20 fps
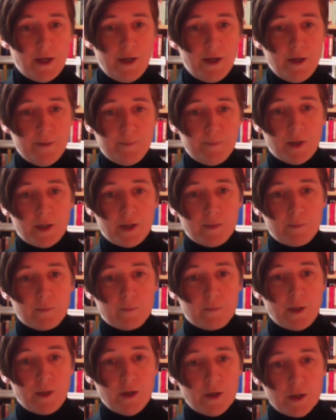
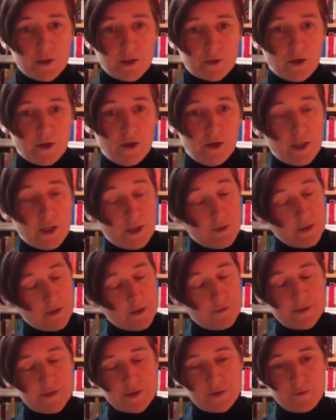And we heard earlier in the
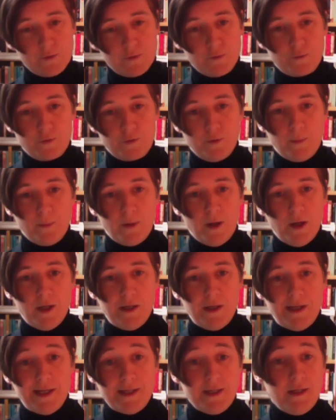festival from
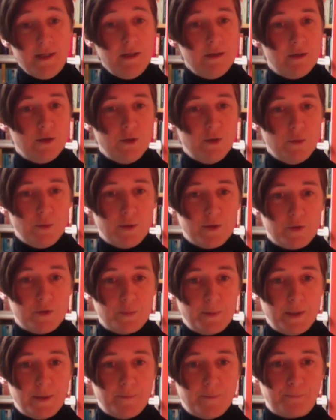Lenny, who has
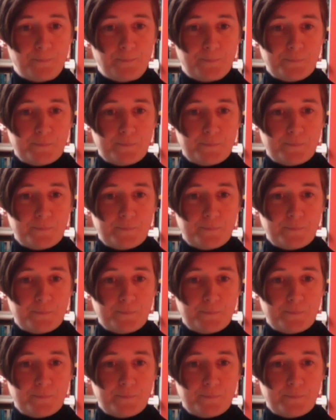been